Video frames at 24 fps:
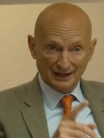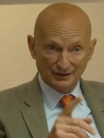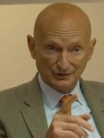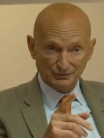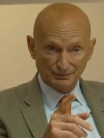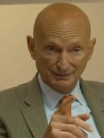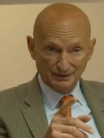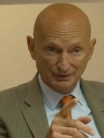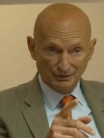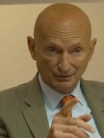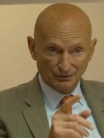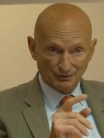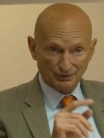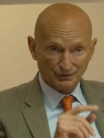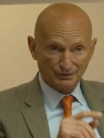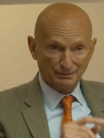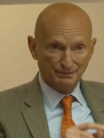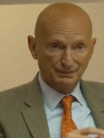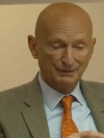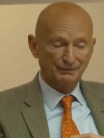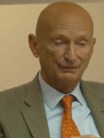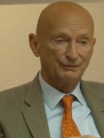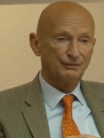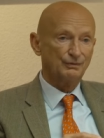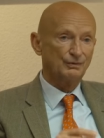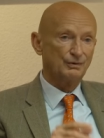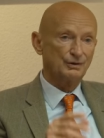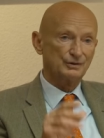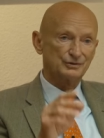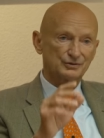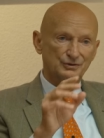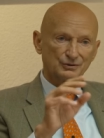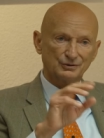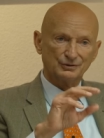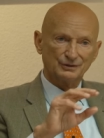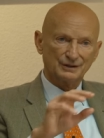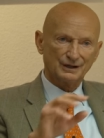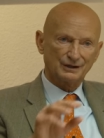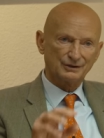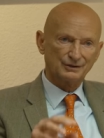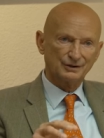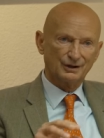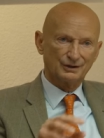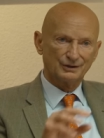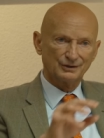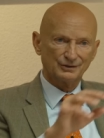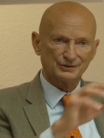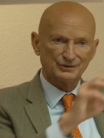as we talked before, through
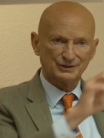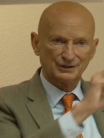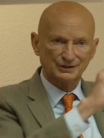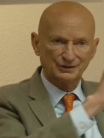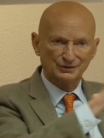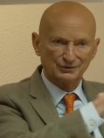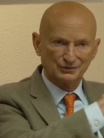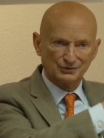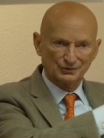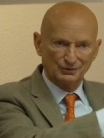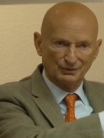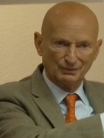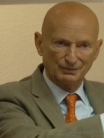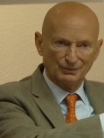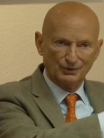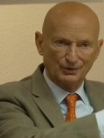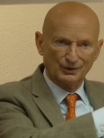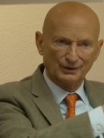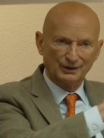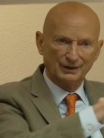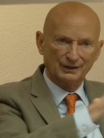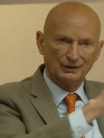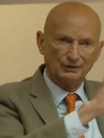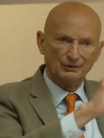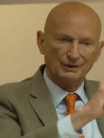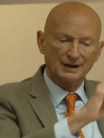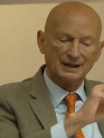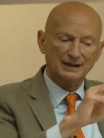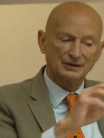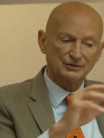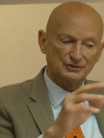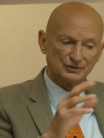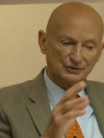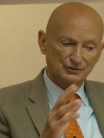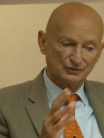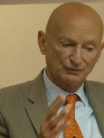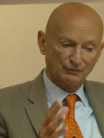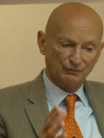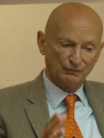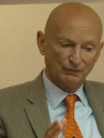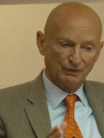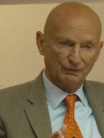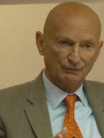technologies, through more regulations,